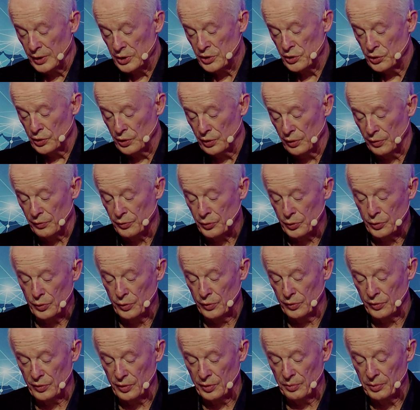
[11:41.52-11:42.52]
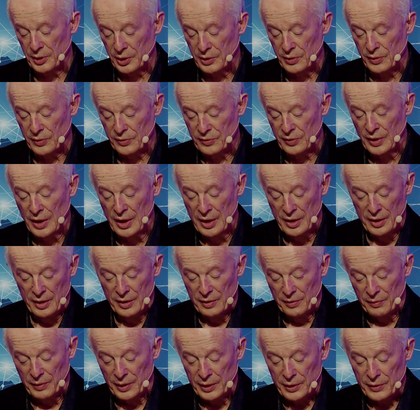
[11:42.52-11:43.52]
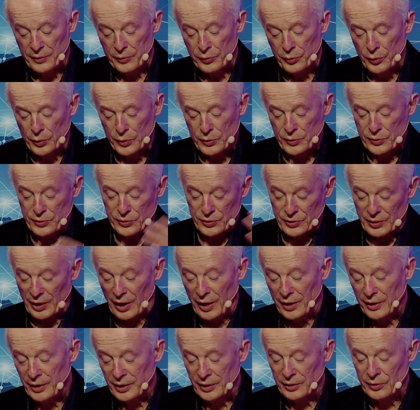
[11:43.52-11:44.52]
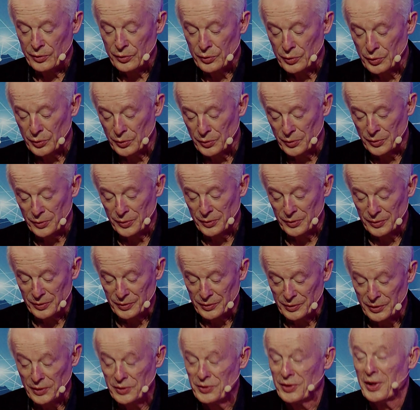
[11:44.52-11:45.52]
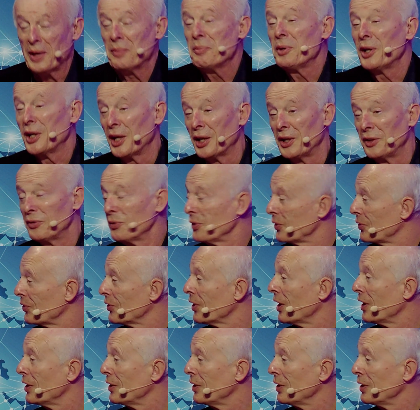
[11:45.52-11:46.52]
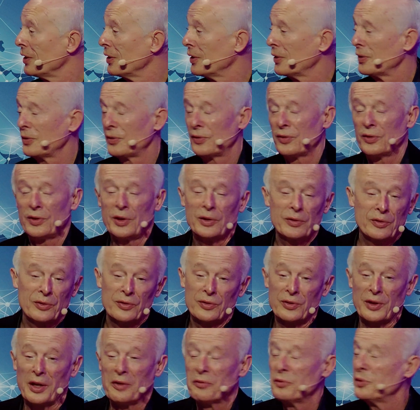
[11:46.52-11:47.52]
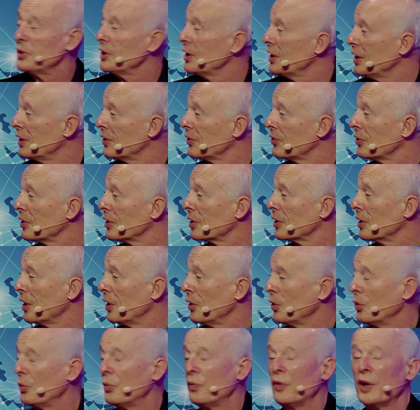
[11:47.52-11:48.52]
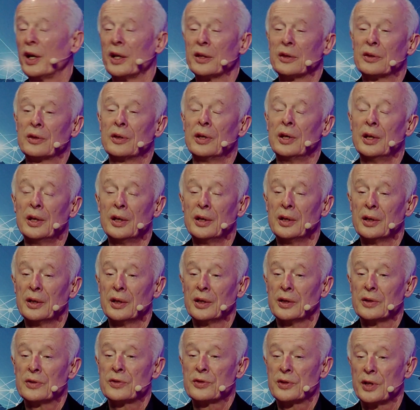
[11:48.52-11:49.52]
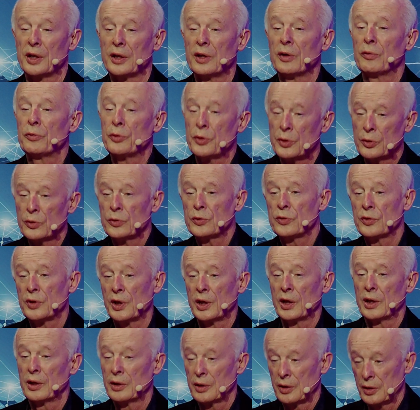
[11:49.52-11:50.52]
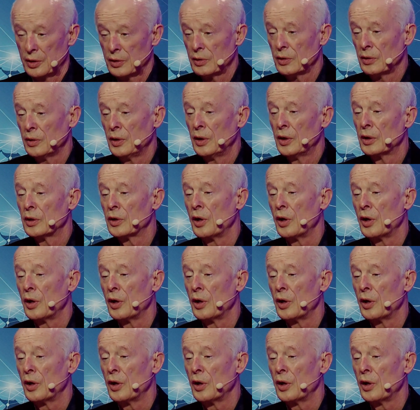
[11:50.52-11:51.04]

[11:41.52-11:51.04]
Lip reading: question, of course, because when I first started to disseminate this idea 6-7 years ago, that instead of using